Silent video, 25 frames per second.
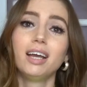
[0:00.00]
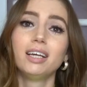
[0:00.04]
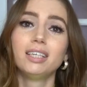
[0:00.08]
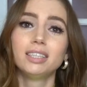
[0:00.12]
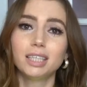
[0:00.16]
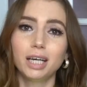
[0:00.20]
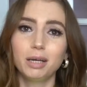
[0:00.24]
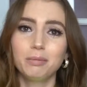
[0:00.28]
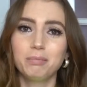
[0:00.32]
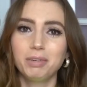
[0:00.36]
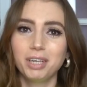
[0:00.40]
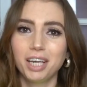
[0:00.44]

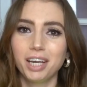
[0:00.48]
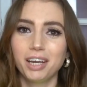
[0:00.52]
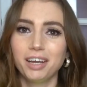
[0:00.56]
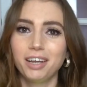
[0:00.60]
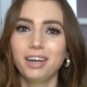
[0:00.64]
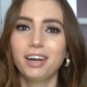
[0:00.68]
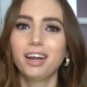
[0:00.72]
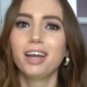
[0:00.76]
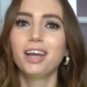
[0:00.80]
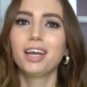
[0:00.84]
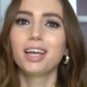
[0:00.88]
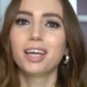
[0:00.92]
typing
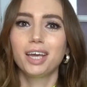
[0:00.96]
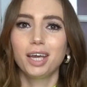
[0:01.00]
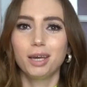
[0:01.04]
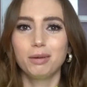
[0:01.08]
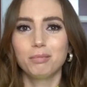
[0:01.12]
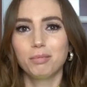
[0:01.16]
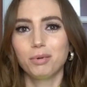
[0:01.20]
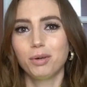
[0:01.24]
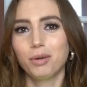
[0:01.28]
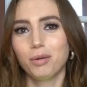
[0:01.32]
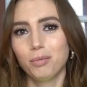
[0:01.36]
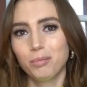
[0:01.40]
in
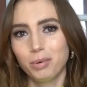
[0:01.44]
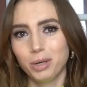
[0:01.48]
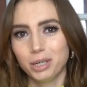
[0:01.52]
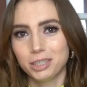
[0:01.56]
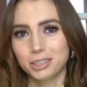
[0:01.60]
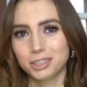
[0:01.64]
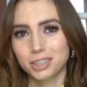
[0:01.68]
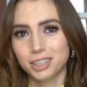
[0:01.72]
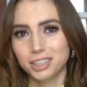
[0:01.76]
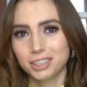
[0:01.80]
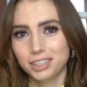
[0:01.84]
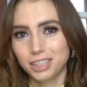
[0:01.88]
cable
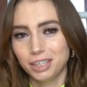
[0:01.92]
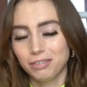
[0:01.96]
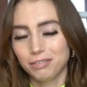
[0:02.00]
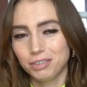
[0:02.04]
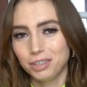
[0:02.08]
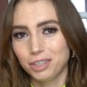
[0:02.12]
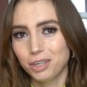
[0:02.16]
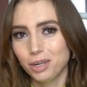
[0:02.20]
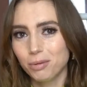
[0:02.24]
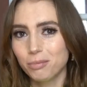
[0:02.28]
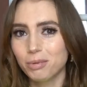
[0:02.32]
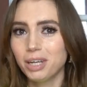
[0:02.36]
bracelet David
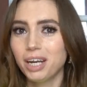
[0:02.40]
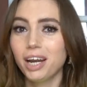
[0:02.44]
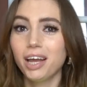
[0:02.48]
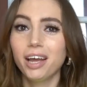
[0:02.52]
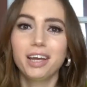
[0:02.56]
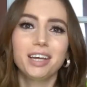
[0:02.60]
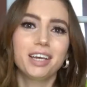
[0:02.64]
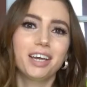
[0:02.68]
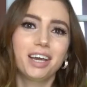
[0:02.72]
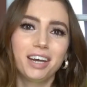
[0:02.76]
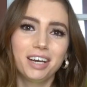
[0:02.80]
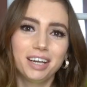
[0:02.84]
Yurman
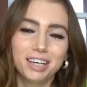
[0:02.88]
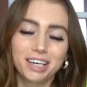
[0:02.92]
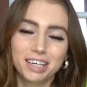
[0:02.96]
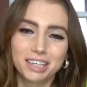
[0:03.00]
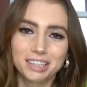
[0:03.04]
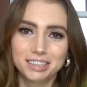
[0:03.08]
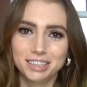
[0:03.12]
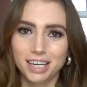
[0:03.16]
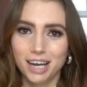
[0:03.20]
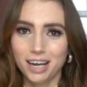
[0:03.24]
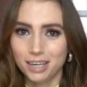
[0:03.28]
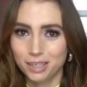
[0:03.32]
and getting
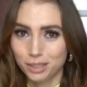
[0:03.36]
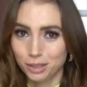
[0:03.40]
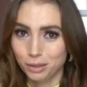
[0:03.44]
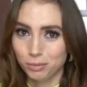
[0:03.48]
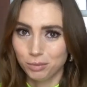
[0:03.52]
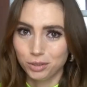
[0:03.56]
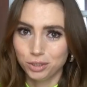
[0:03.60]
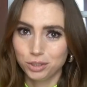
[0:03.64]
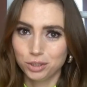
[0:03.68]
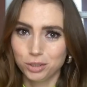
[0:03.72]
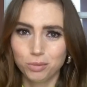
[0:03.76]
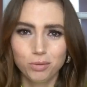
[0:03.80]
exactly
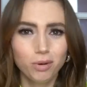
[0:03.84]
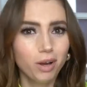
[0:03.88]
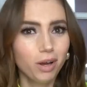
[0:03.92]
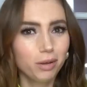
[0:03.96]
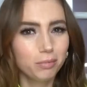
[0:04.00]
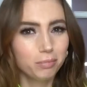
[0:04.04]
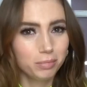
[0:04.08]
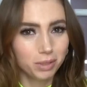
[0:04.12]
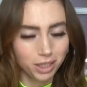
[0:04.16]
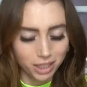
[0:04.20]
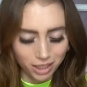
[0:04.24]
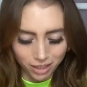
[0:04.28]
what you want,
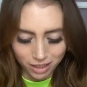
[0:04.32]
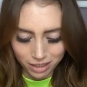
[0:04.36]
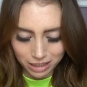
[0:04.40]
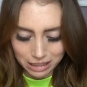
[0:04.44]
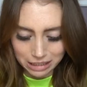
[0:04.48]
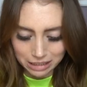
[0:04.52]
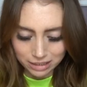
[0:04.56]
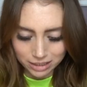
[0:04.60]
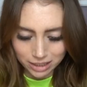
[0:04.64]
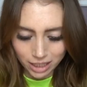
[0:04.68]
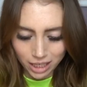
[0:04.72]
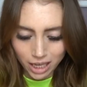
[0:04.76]

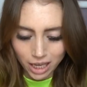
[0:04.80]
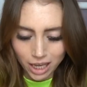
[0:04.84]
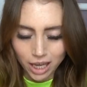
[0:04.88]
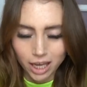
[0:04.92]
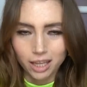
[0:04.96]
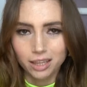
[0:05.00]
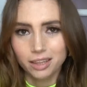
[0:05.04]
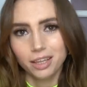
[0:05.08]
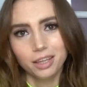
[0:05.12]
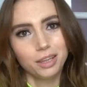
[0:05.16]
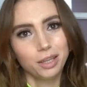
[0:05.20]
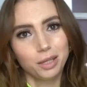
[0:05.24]
because
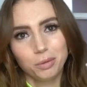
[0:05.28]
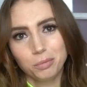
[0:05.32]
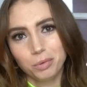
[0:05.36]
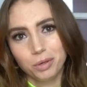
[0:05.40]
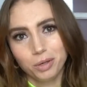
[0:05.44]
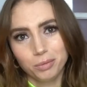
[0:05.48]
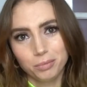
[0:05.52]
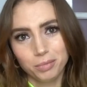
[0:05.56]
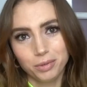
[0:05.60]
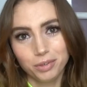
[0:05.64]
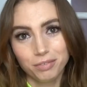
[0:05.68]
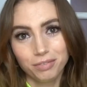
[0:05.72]
then they
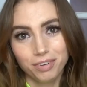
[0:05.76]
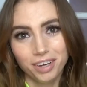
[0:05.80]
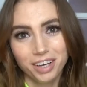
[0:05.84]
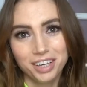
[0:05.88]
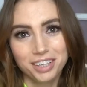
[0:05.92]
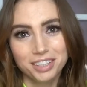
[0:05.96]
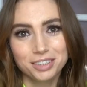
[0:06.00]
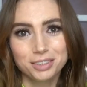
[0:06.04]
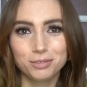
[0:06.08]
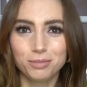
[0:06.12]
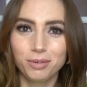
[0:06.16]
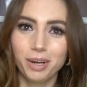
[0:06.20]
wouldn't be
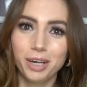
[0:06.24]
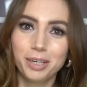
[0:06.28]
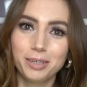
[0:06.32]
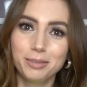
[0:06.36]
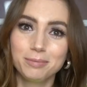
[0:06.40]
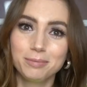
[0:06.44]
fakes, right?